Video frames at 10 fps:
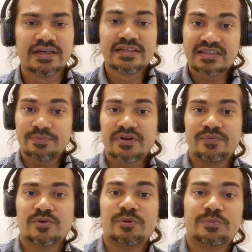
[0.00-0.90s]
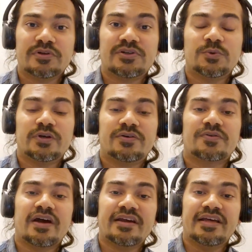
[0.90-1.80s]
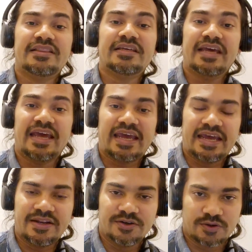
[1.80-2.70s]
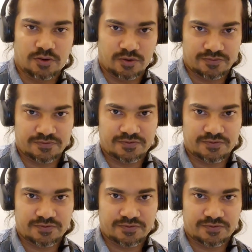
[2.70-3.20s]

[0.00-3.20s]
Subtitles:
Sometimes people do it right at the end of